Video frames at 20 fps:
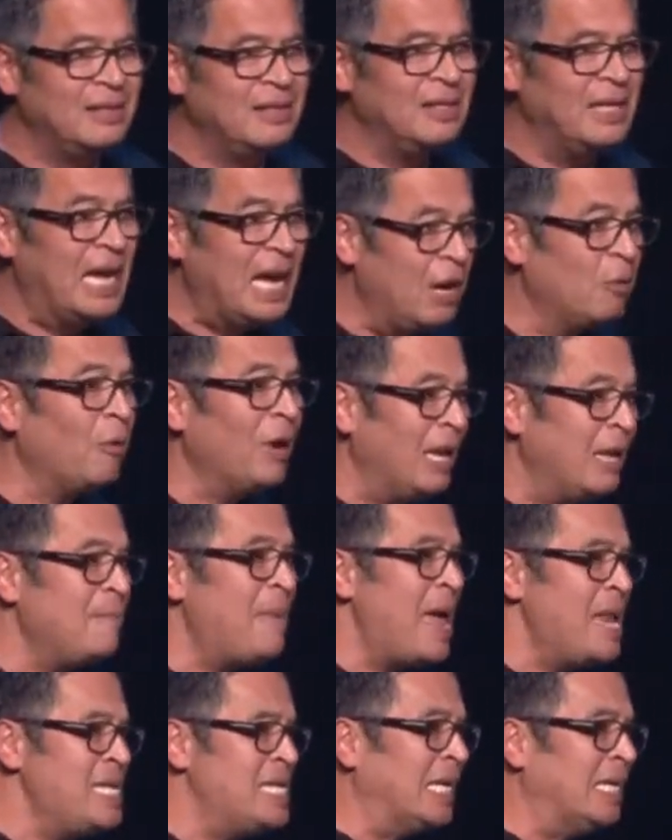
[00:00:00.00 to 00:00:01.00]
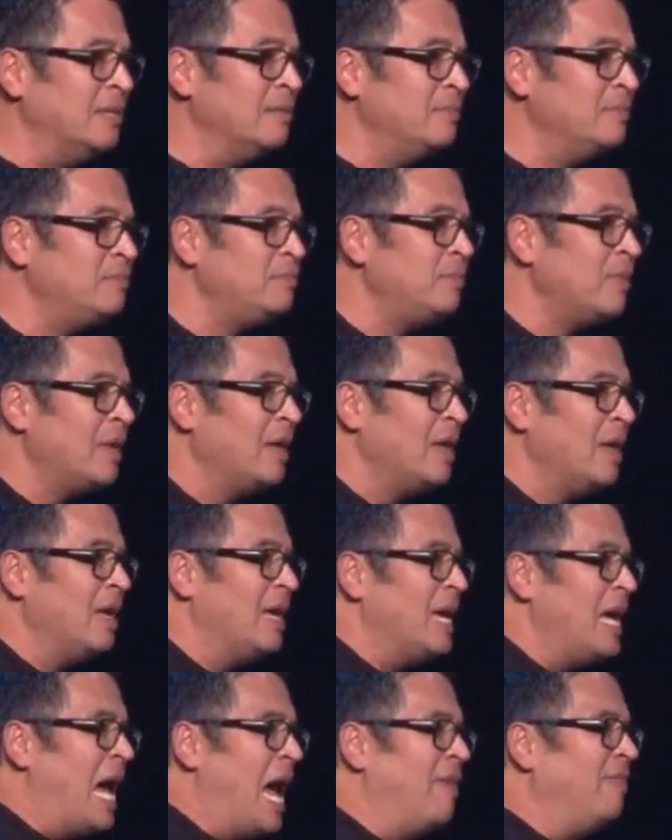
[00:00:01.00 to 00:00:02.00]
He really meant it.
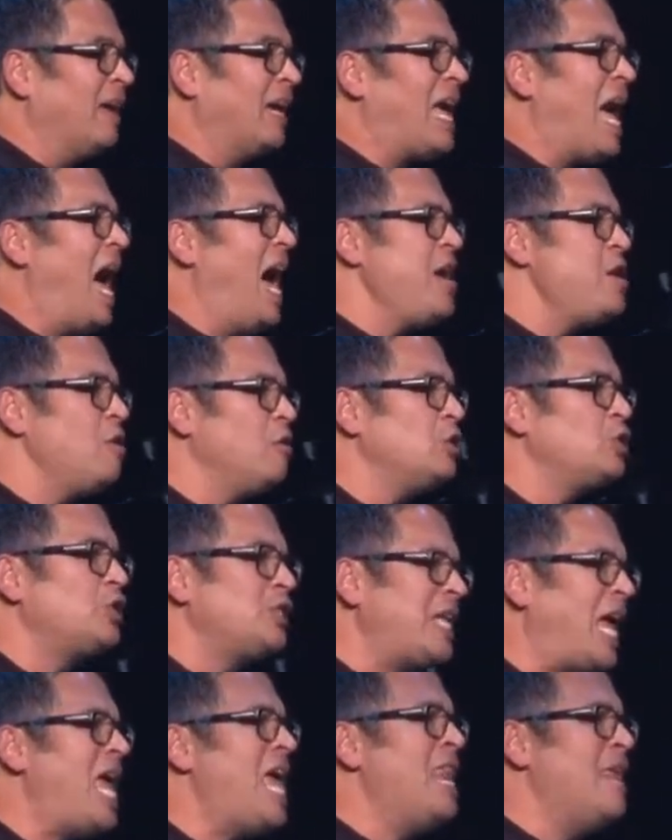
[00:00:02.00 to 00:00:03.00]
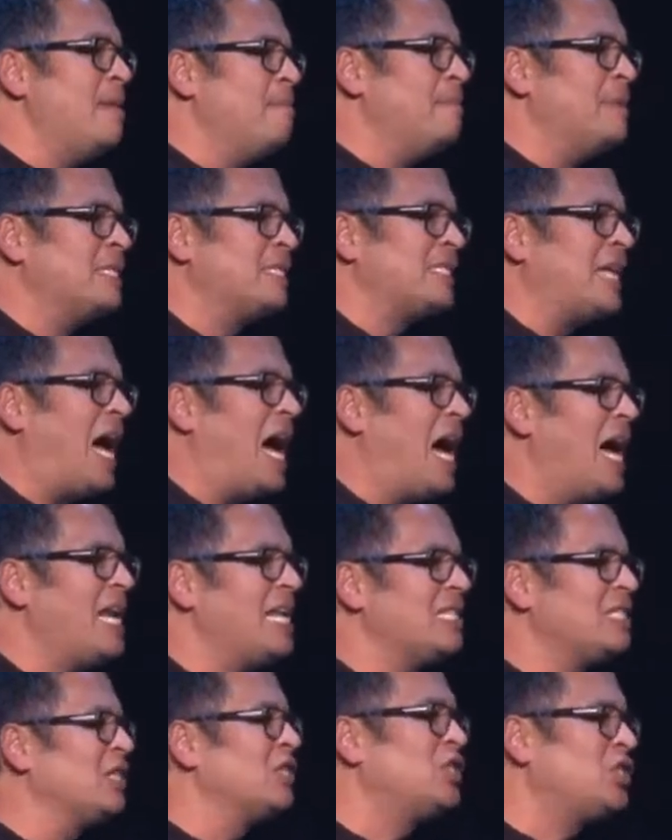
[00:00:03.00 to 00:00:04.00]
And the guy you're standing beside
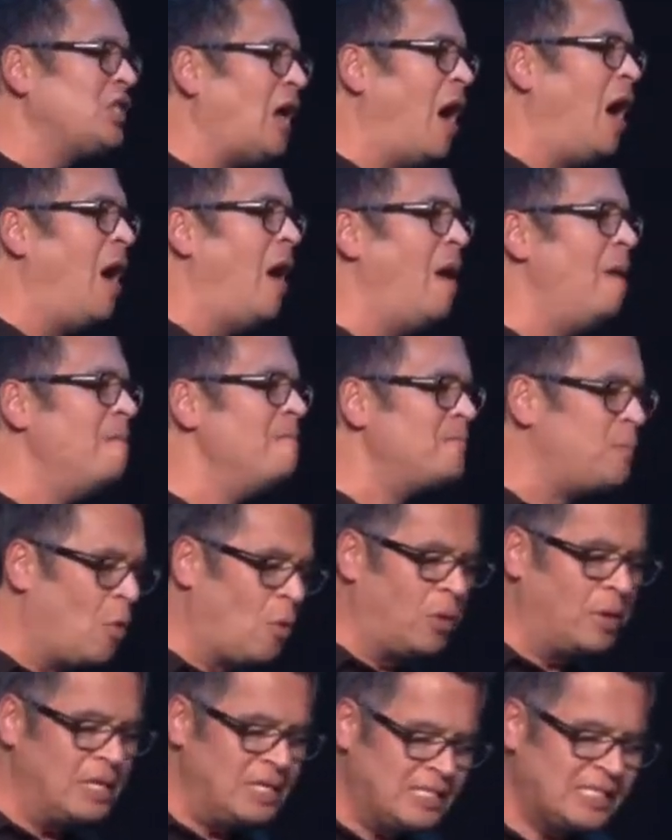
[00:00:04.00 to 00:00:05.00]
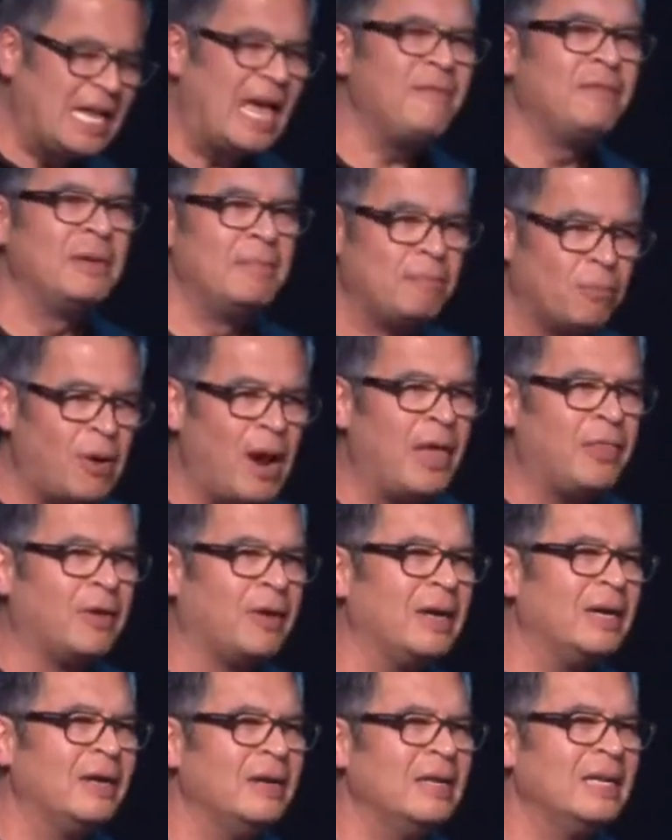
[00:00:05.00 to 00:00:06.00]
is a Psalm 47
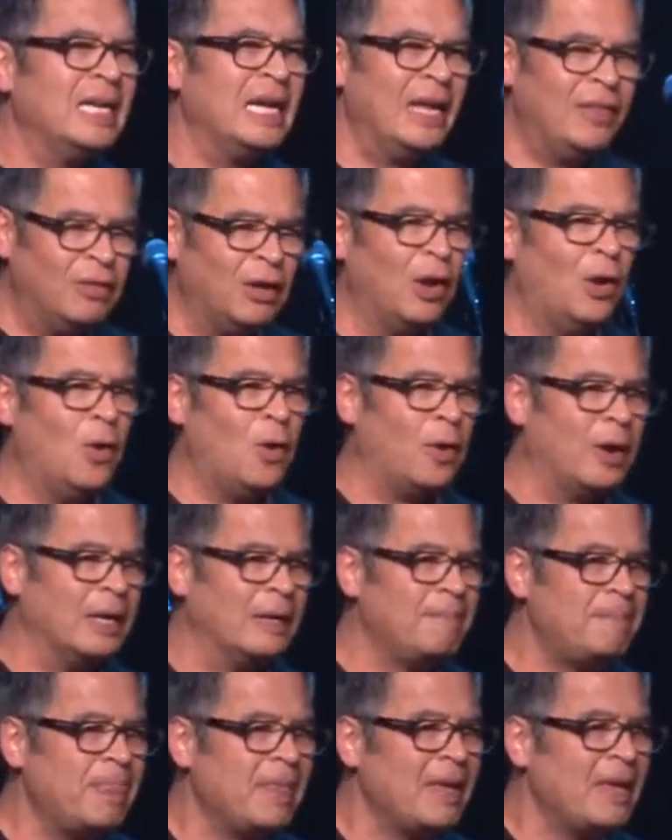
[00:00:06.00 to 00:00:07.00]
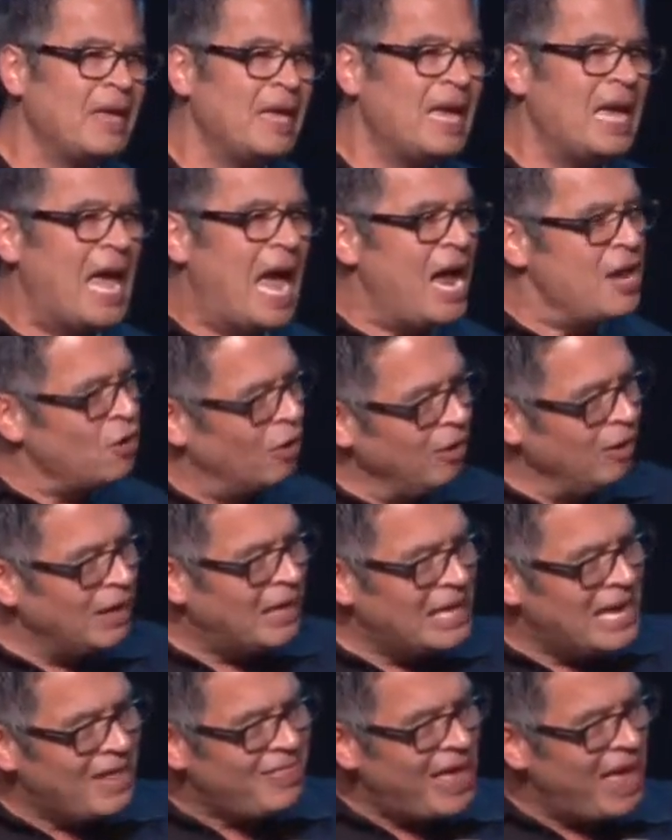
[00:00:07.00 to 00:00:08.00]
brother in the Lord. And you're
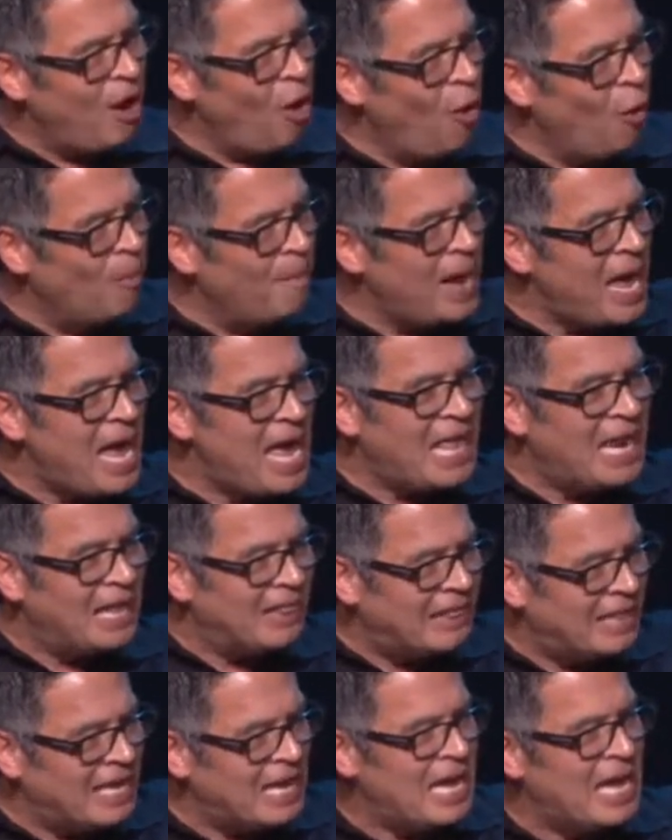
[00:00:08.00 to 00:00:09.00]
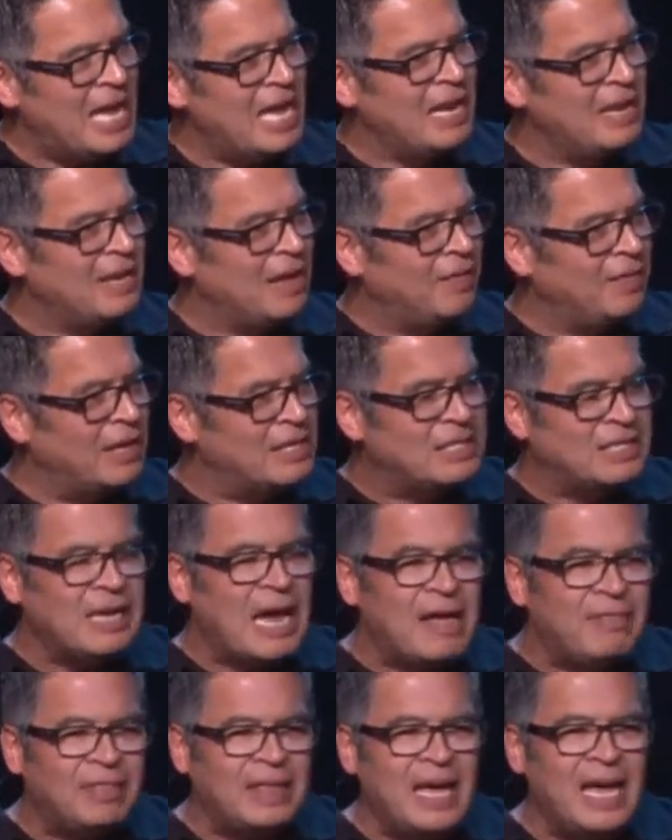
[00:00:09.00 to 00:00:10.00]
looking at that old man at the end of the
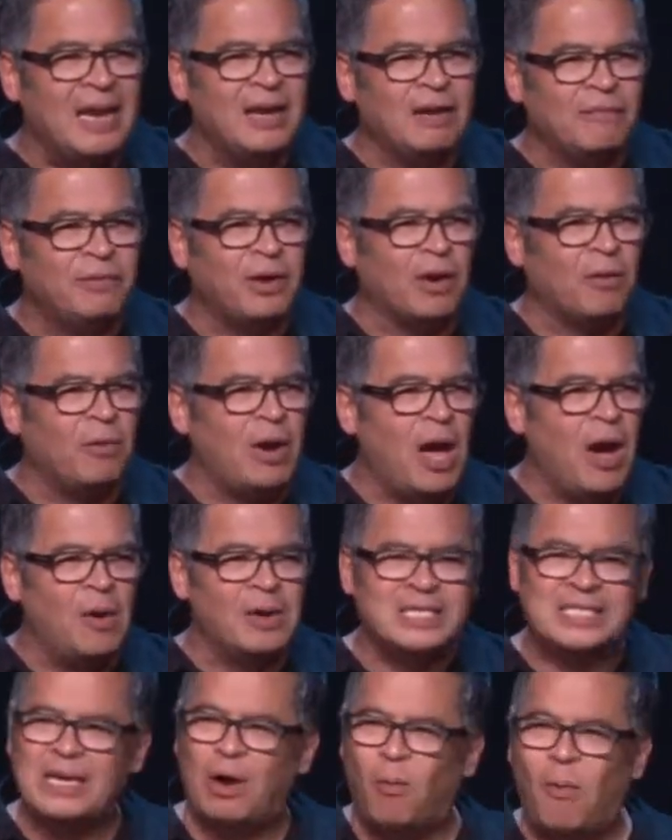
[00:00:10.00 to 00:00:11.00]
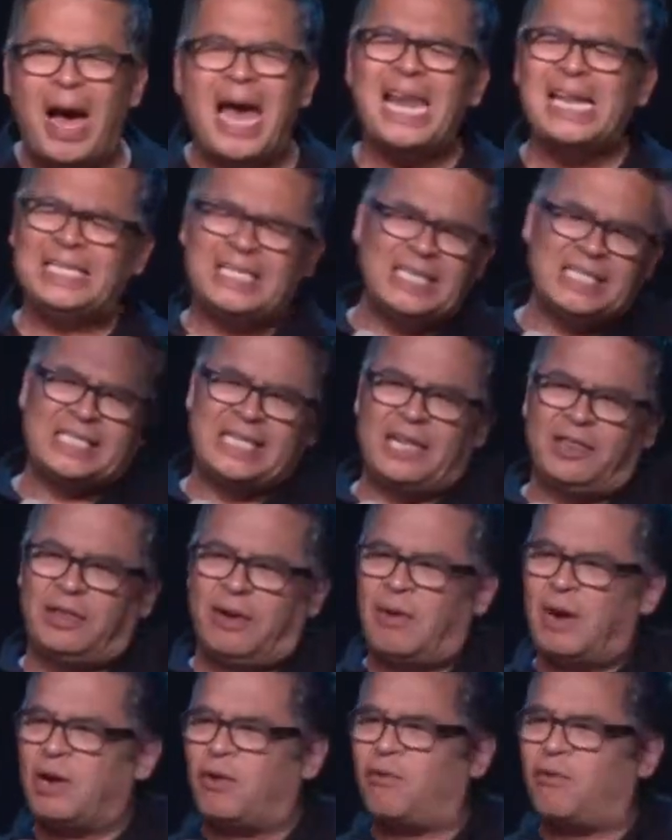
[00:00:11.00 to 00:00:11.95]
at the end of your row and say, why does he sit there and